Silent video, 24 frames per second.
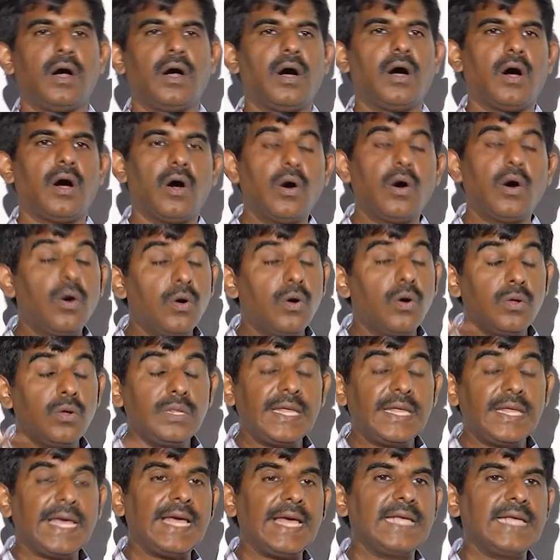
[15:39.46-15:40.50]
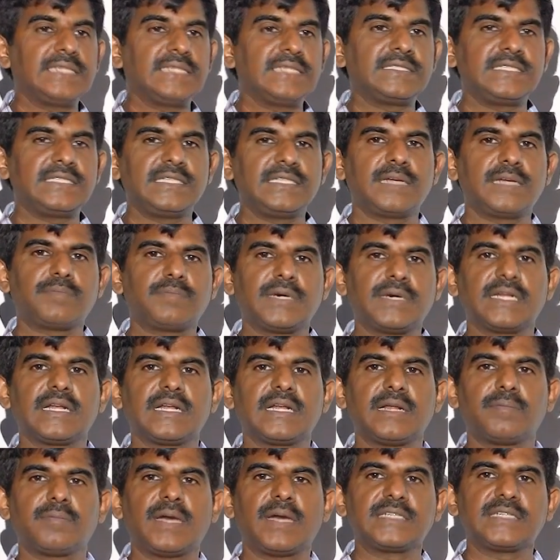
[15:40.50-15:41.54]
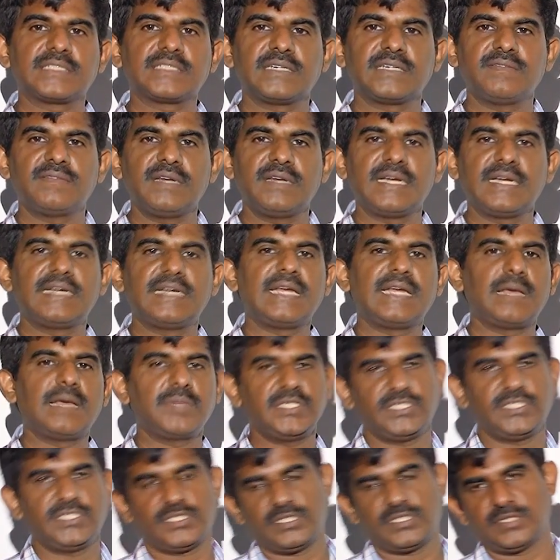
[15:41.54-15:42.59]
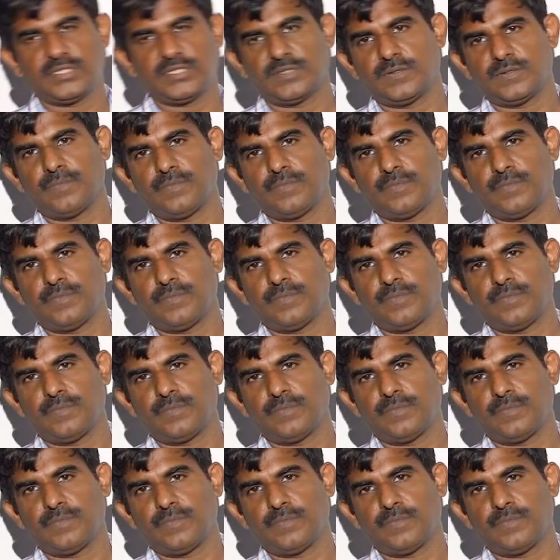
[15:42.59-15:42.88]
all the eggs in that particular basket will get damaged.